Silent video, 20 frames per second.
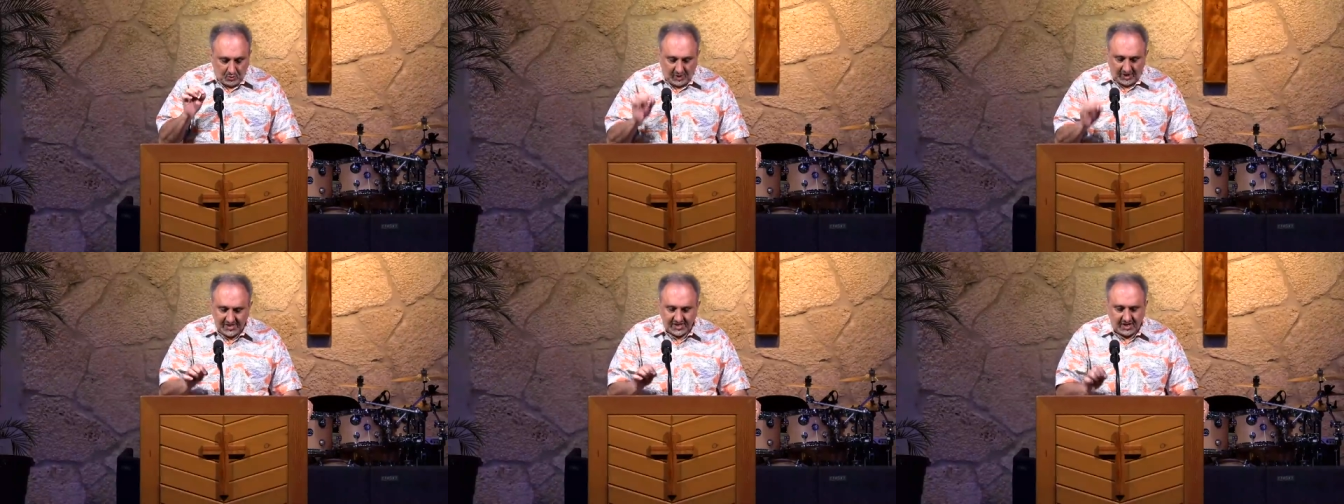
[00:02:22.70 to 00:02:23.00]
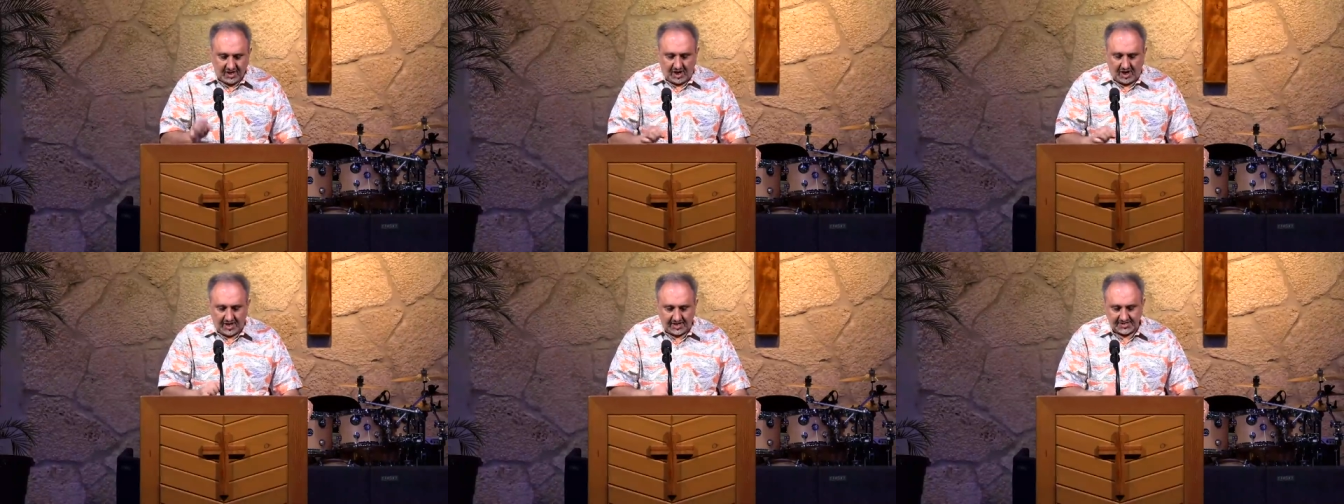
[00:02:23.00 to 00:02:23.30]

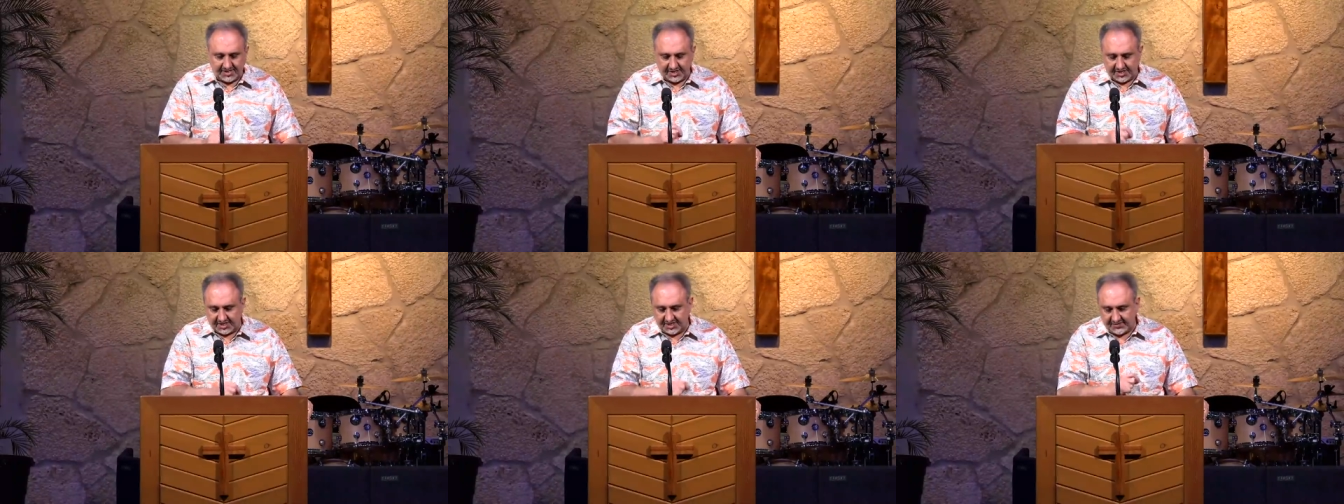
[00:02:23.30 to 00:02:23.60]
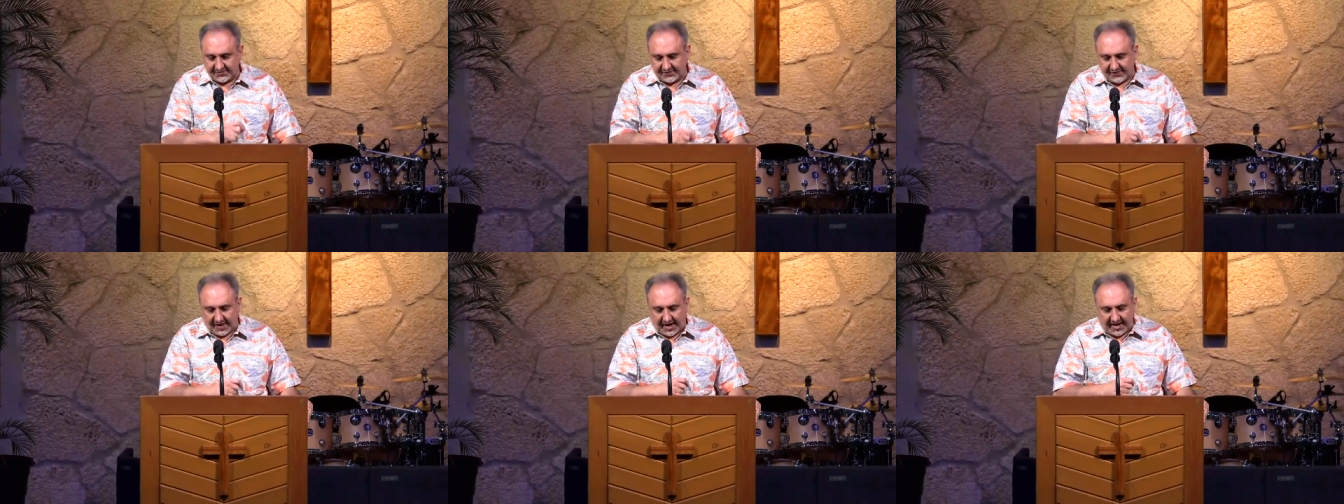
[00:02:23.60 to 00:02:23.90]
What
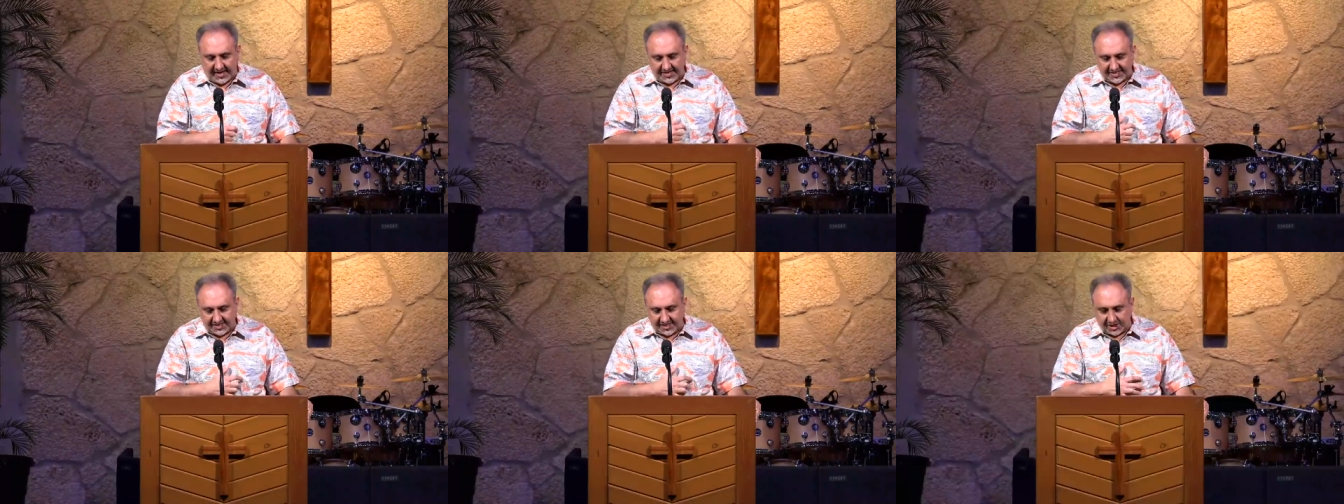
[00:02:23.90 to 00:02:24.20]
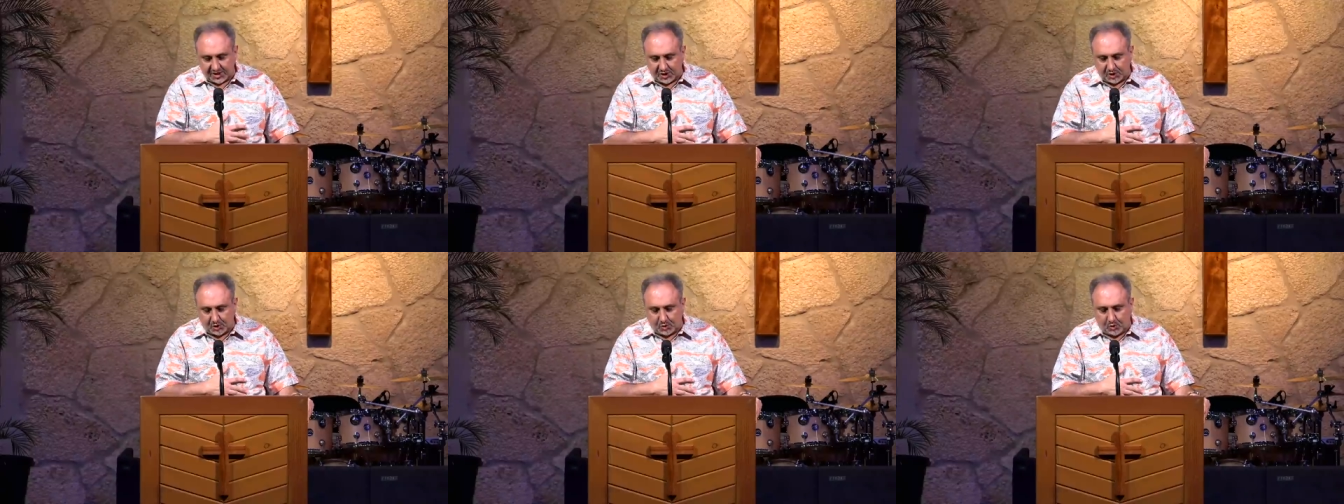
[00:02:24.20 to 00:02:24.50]
causes
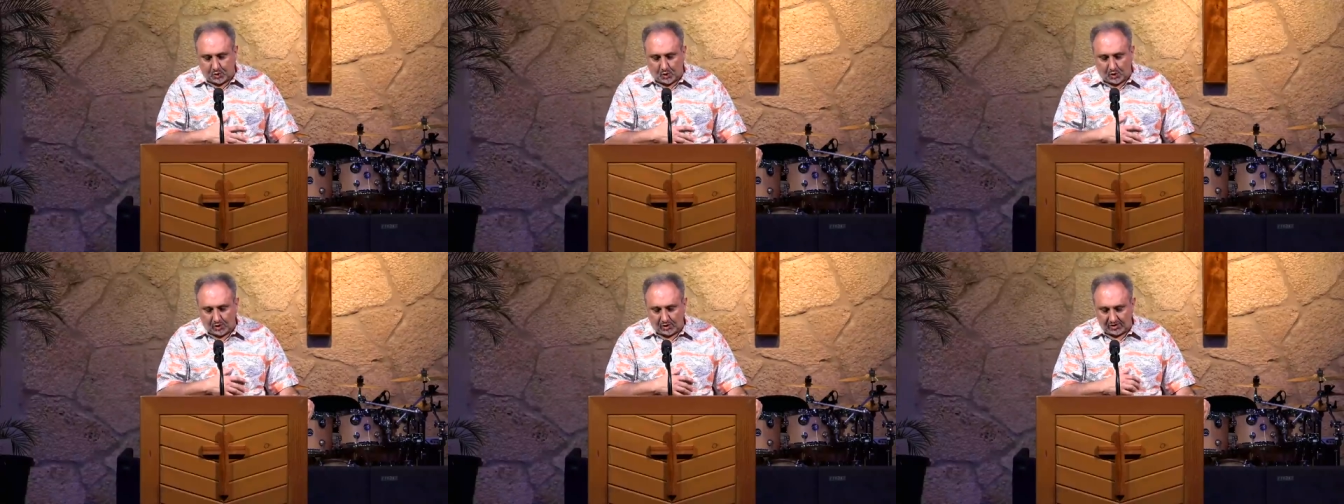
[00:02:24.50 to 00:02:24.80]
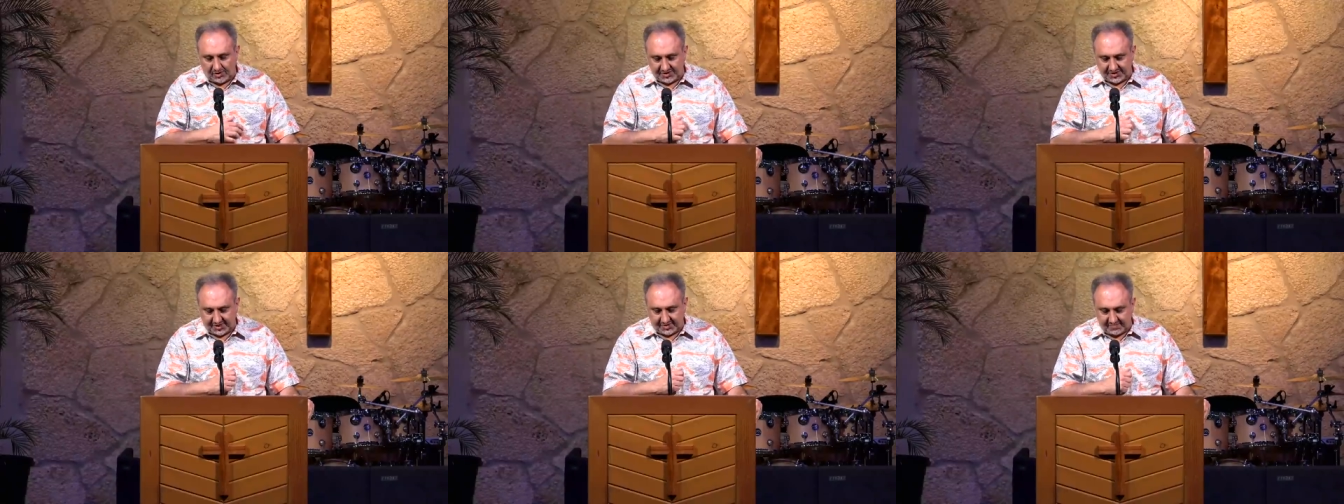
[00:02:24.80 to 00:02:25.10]
fights and
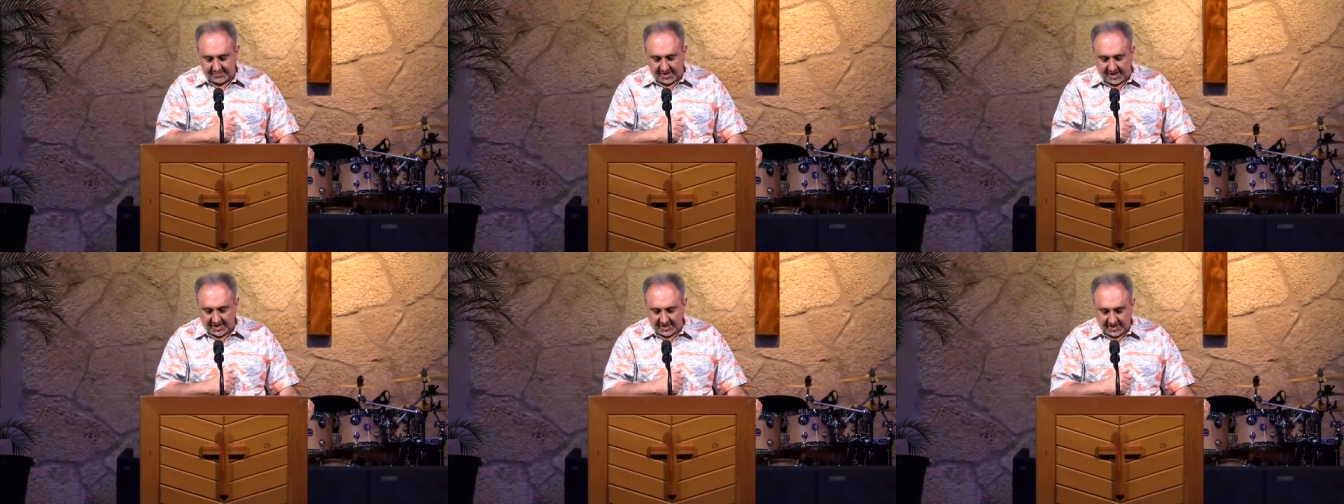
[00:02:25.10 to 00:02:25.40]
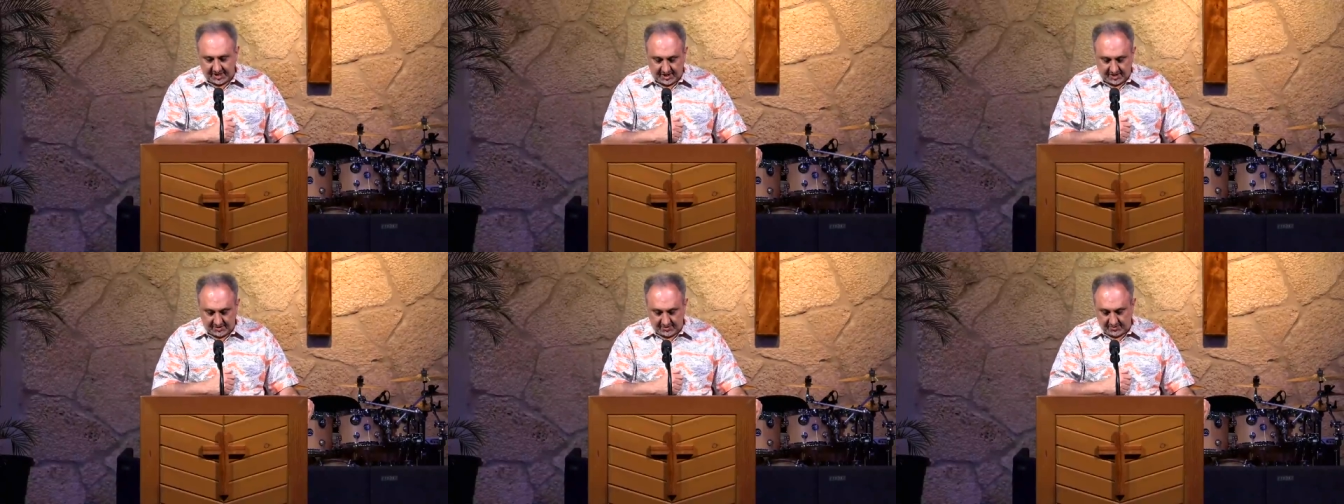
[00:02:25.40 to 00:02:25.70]
quarrels
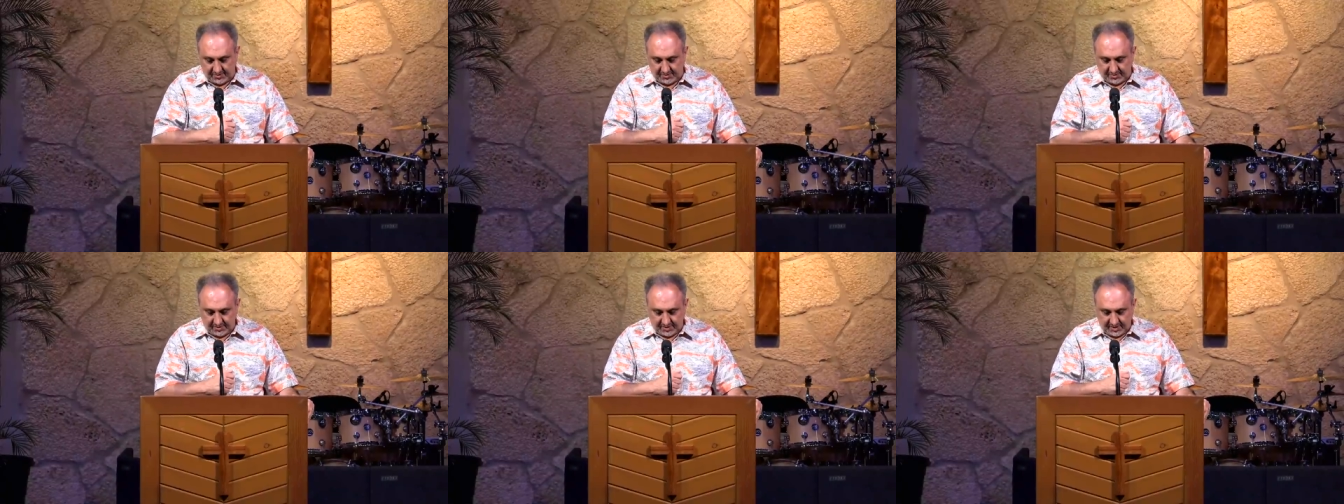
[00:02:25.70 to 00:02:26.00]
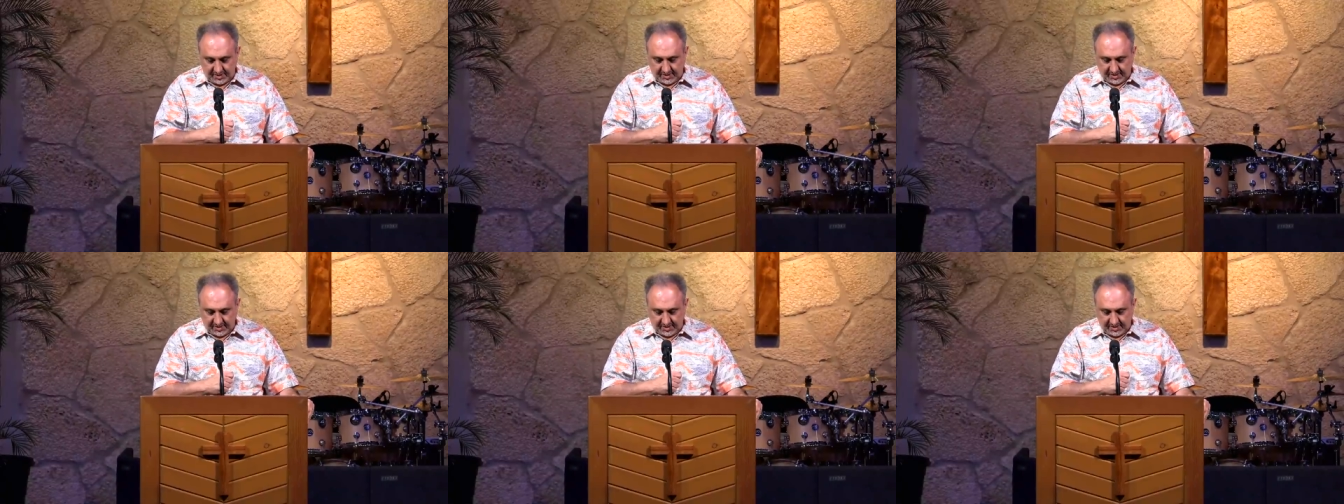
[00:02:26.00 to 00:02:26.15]
among you?